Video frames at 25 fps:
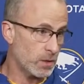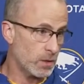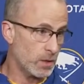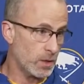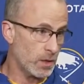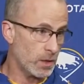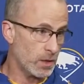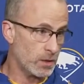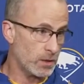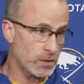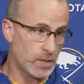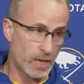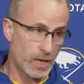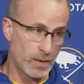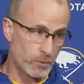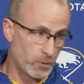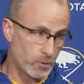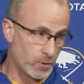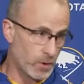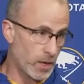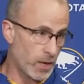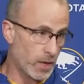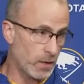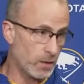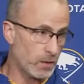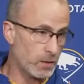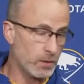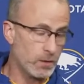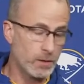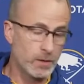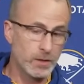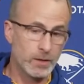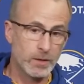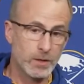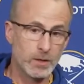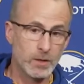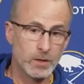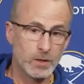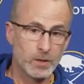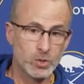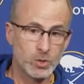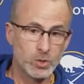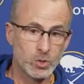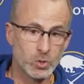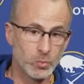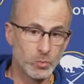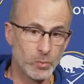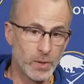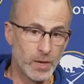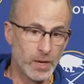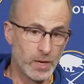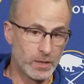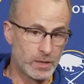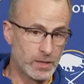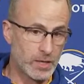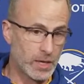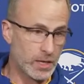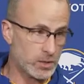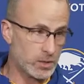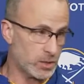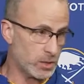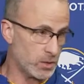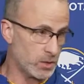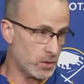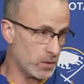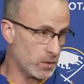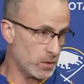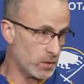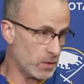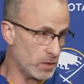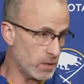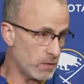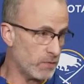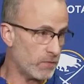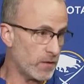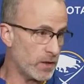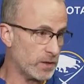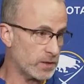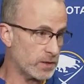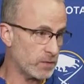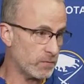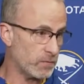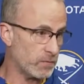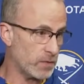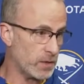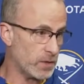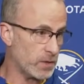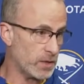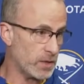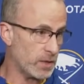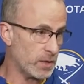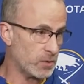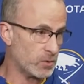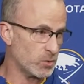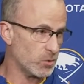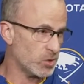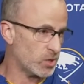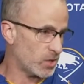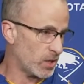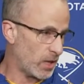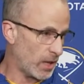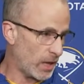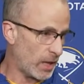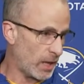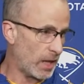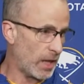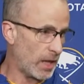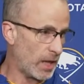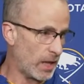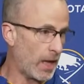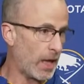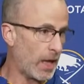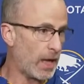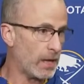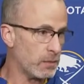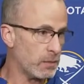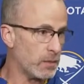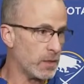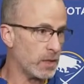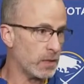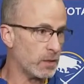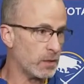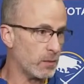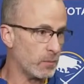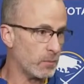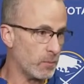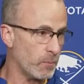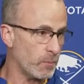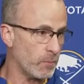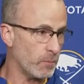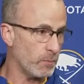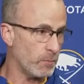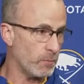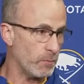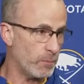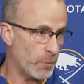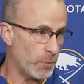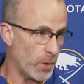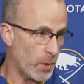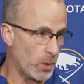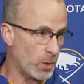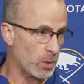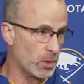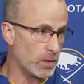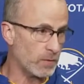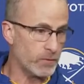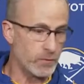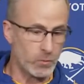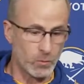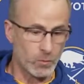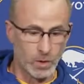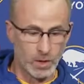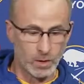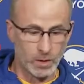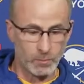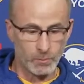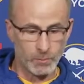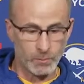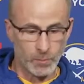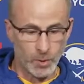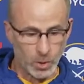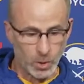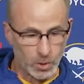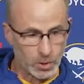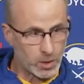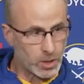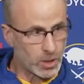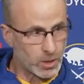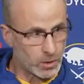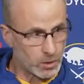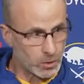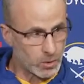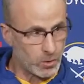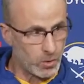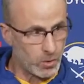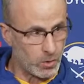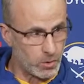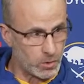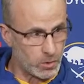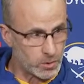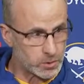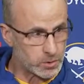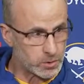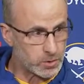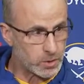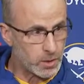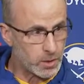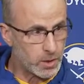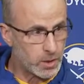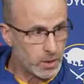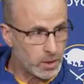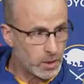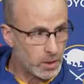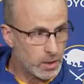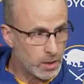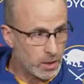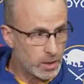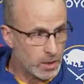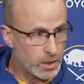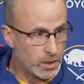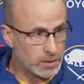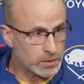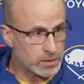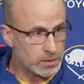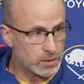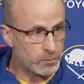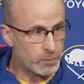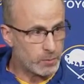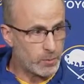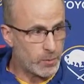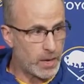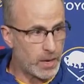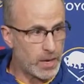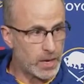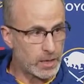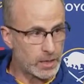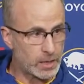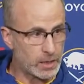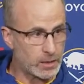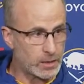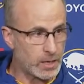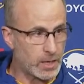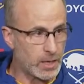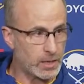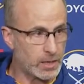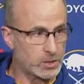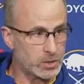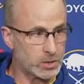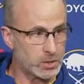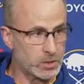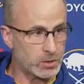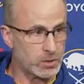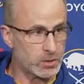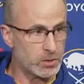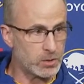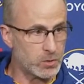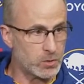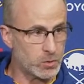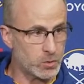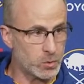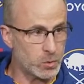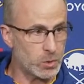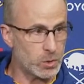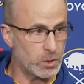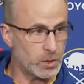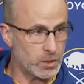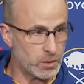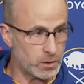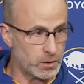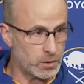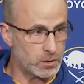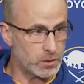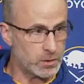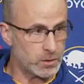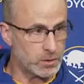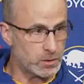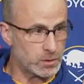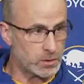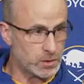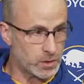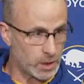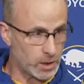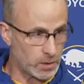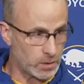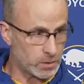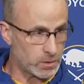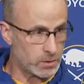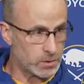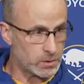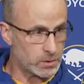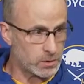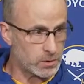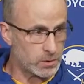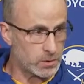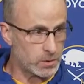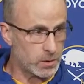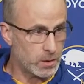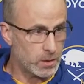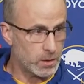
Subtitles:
and time will tell, to pay attention to the defensive details, which I think the bulk, if you want to bulk our goals, it's paying attention to little subtleties.